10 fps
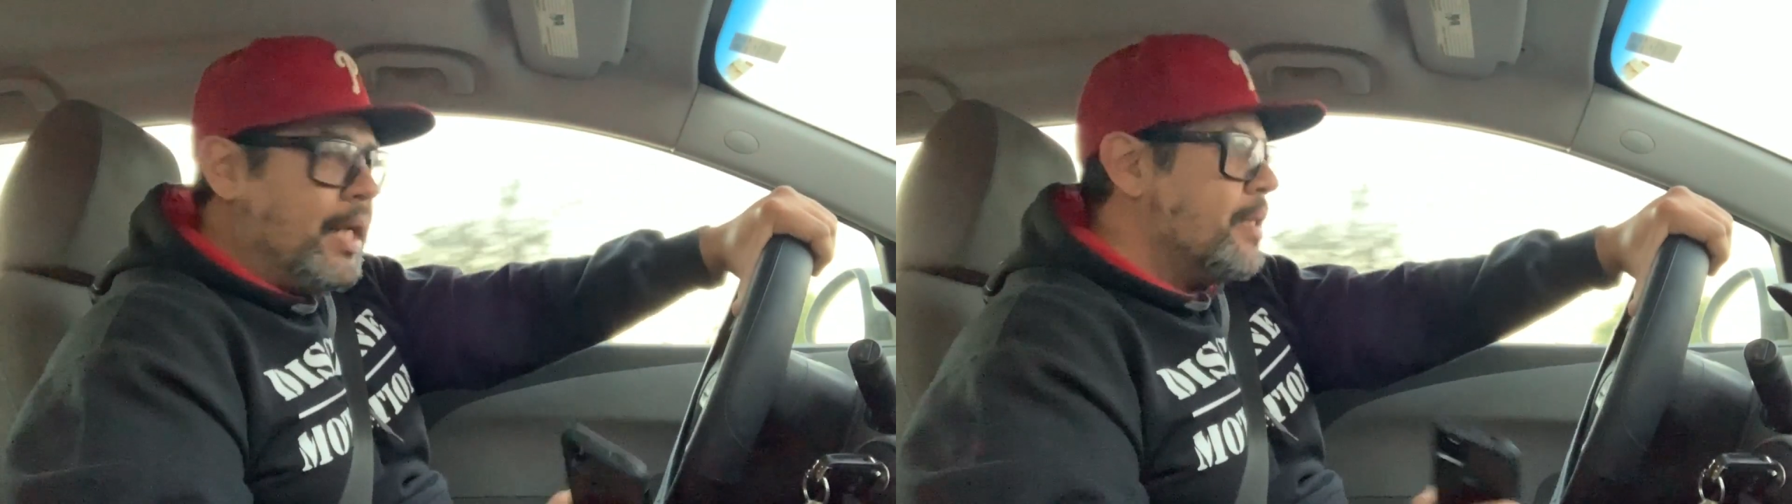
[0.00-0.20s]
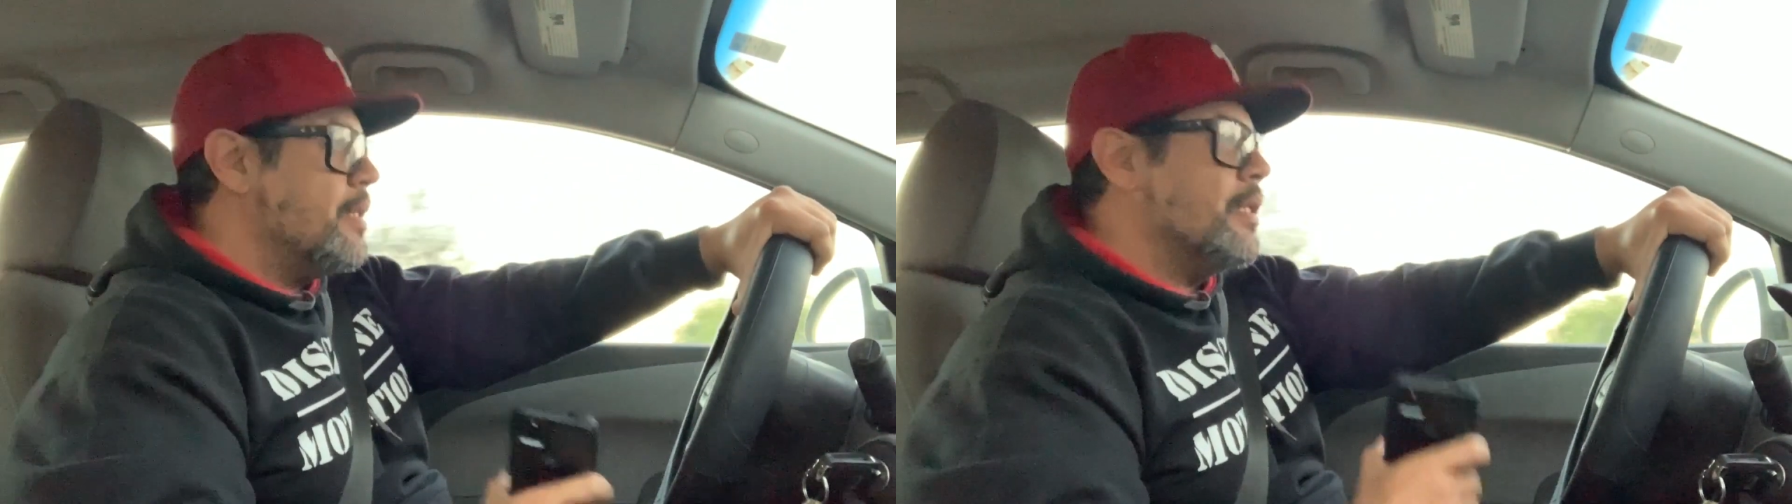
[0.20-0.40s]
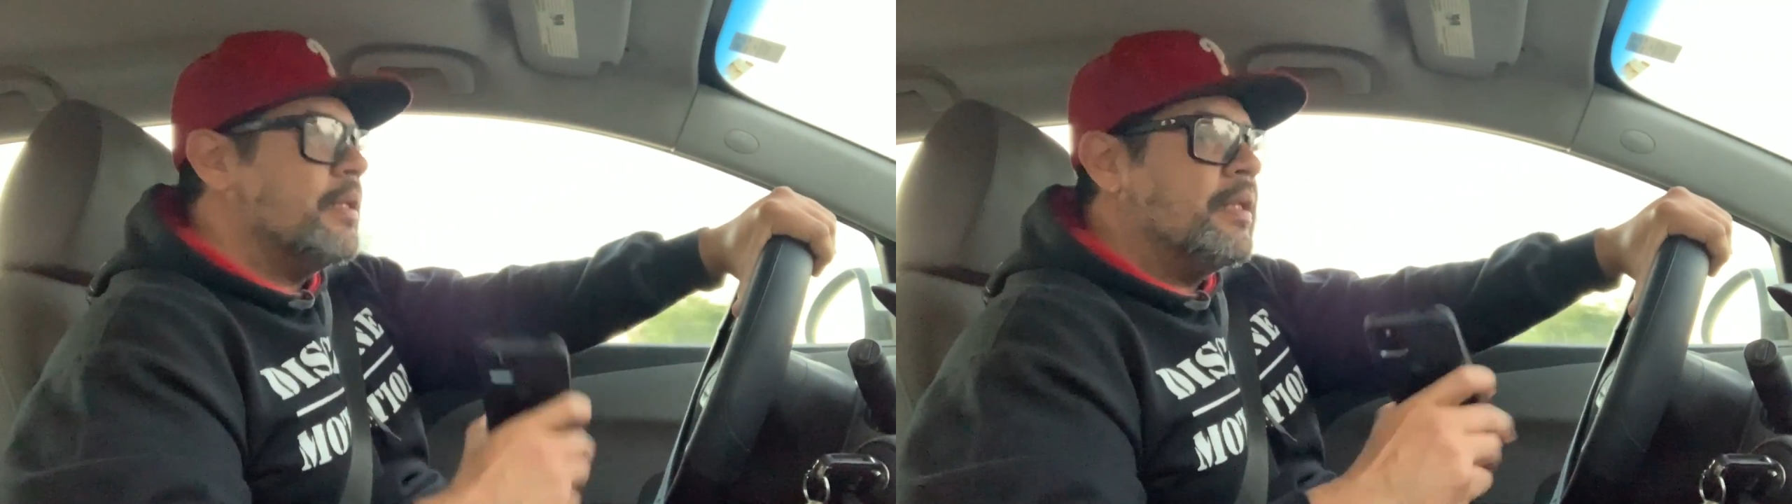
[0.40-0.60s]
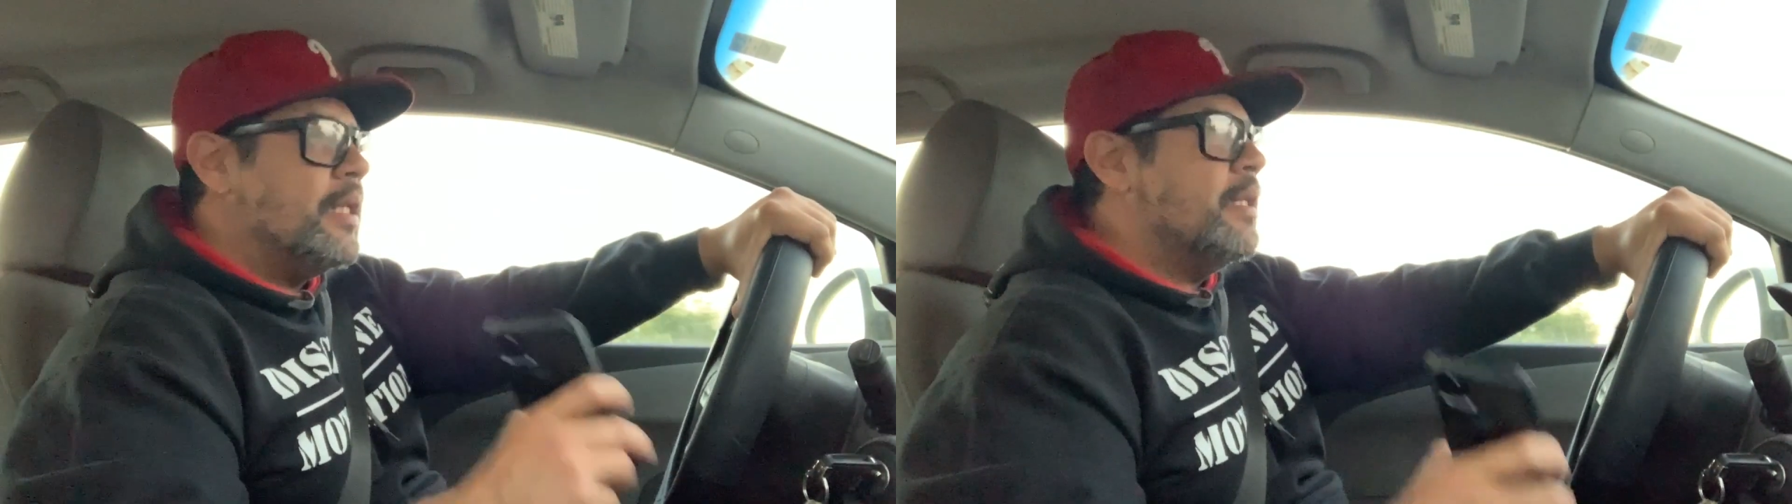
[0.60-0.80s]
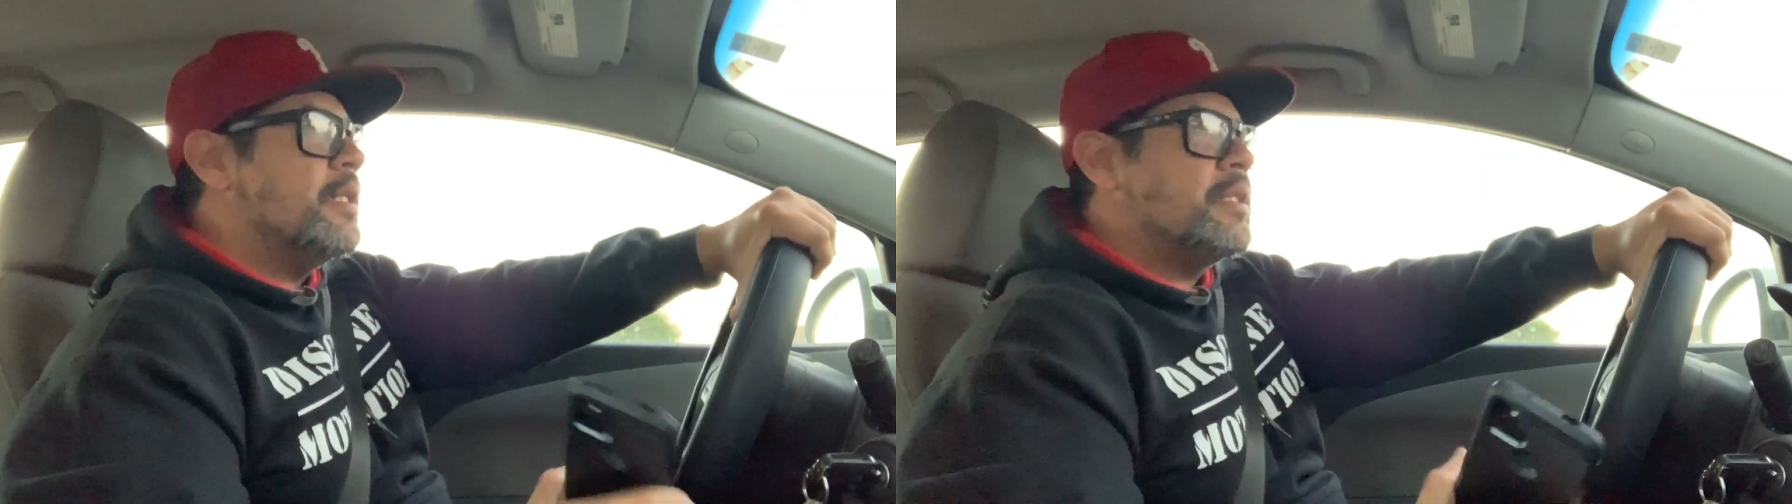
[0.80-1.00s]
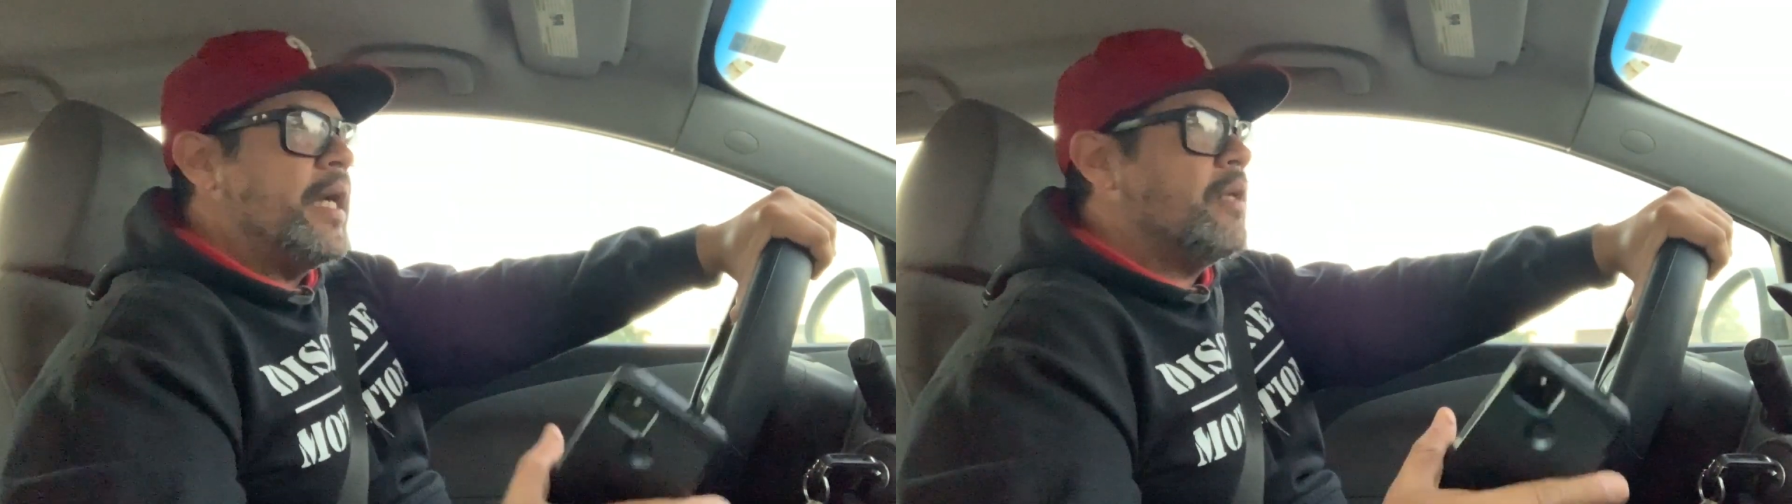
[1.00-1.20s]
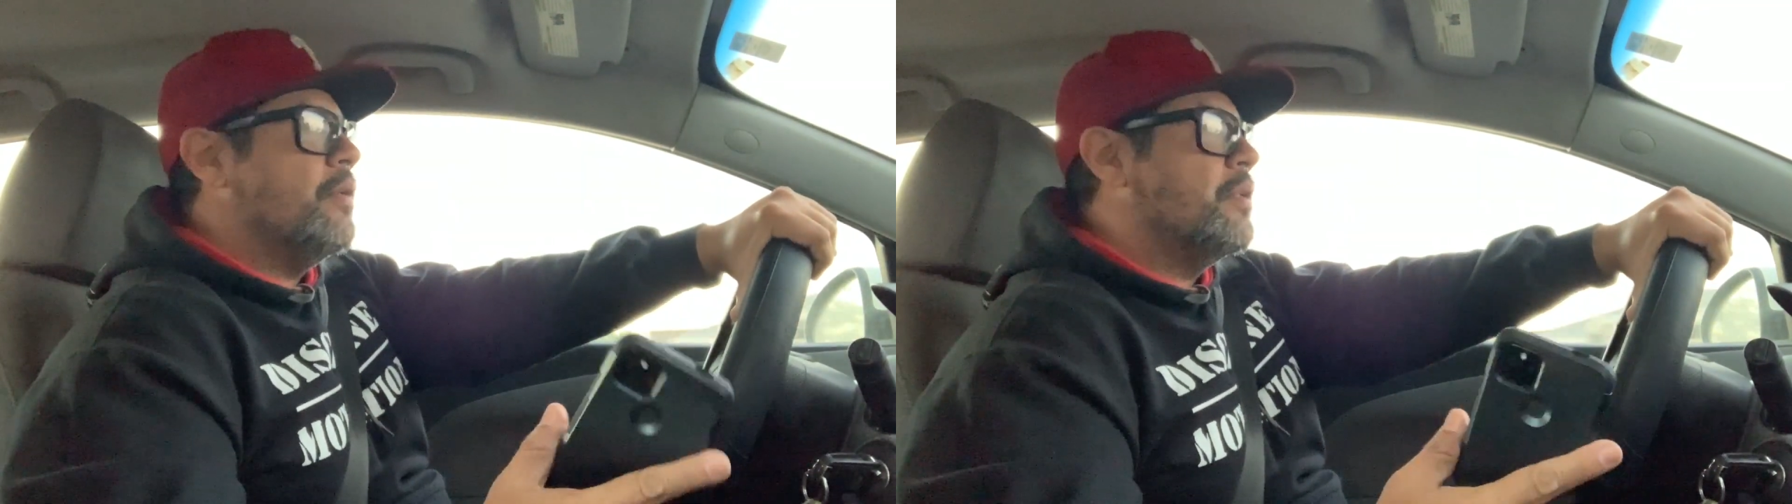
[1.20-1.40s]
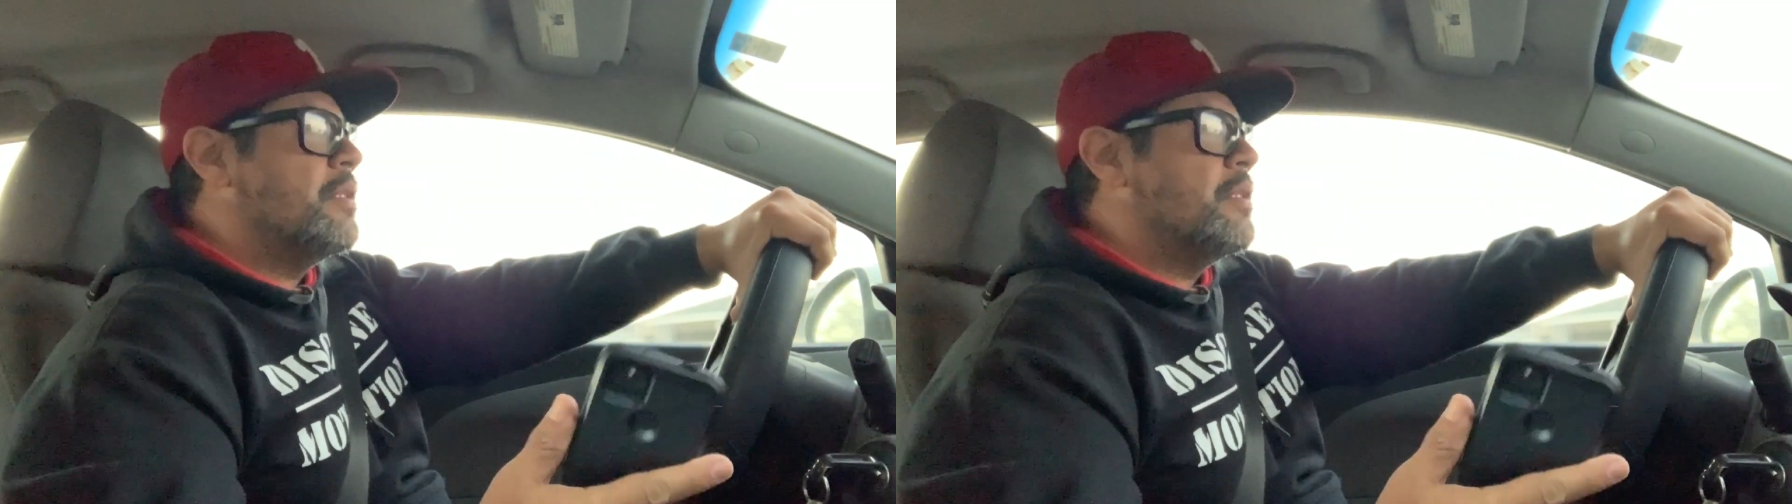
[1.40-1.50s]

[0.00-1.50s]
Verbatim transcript: It's an endless cycle,